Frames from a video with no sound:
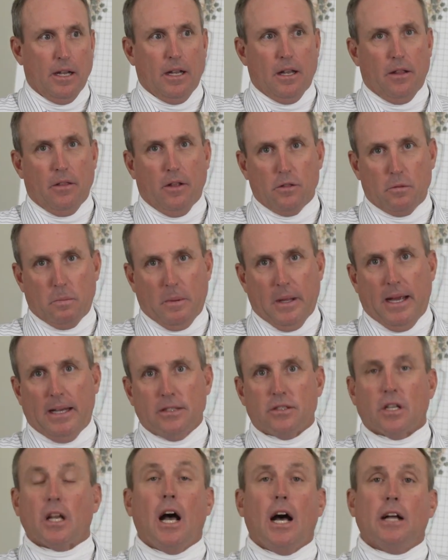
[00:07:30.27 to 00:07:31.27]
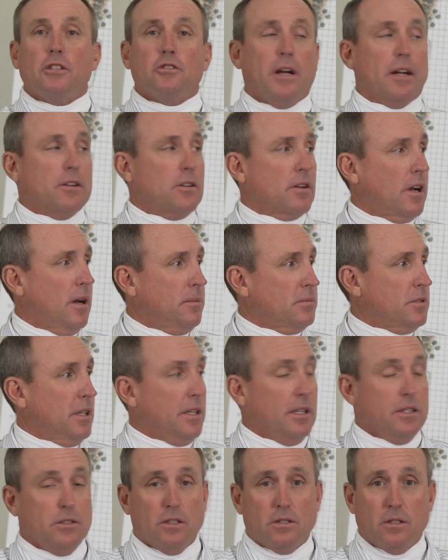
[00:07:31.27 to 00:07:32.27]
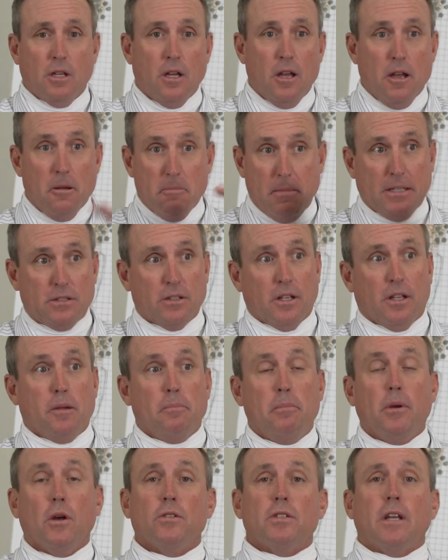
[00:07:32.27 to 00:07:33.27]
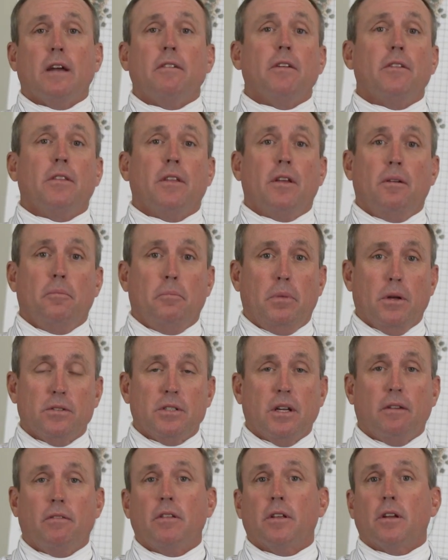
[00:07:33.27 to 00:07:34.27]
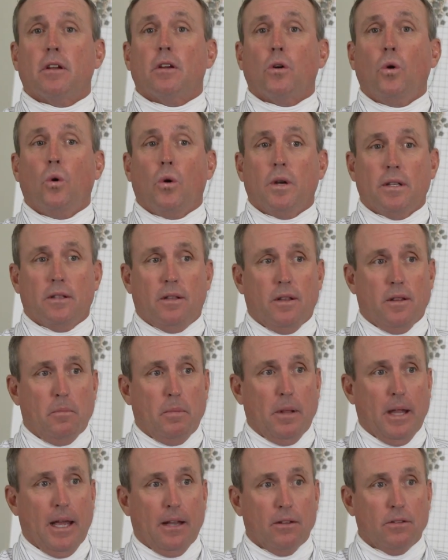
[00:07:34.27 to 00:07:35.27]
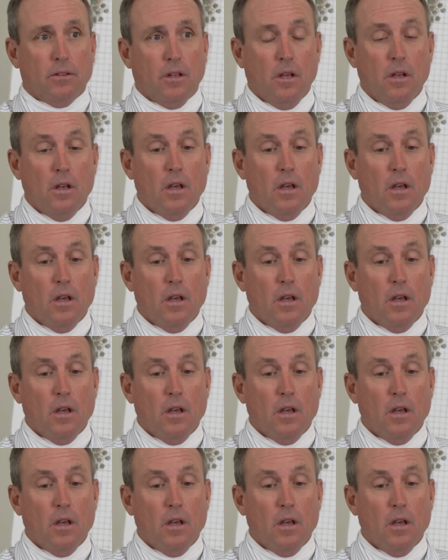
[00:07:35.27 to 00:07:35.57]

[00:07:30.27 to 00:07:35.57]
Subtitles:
And in those plans, a contractor comes in and just basically builds everything according to the plans.